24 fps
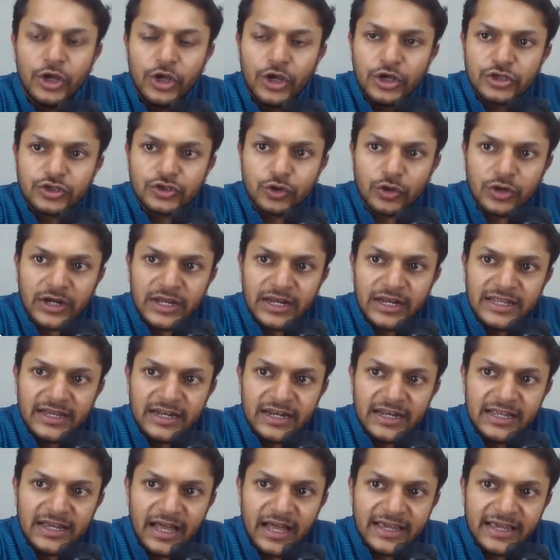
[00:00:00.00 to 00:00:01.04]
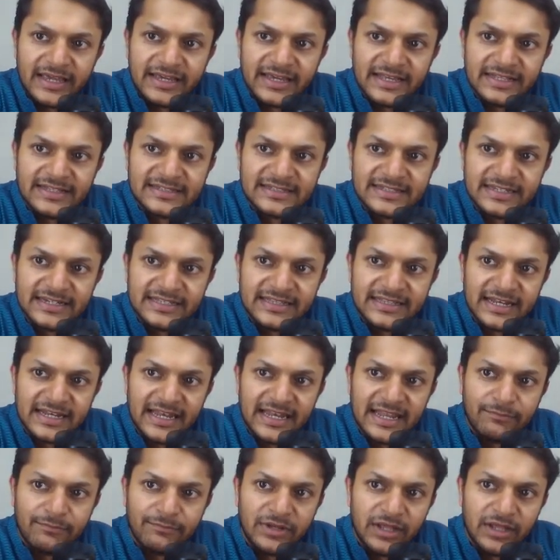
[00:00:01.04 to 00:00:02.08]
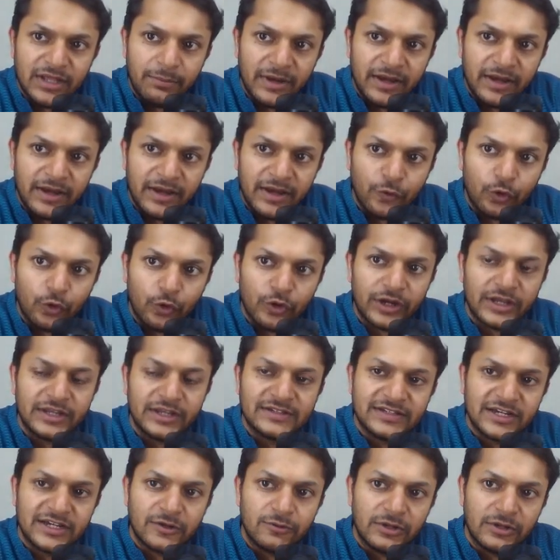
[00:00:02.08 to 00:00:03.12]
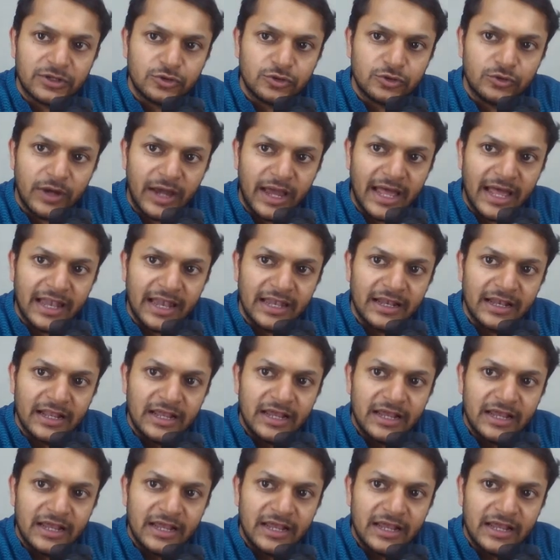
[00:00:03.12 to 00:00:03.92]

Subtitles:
So clearly I can say that lambda by 4 is equal to L.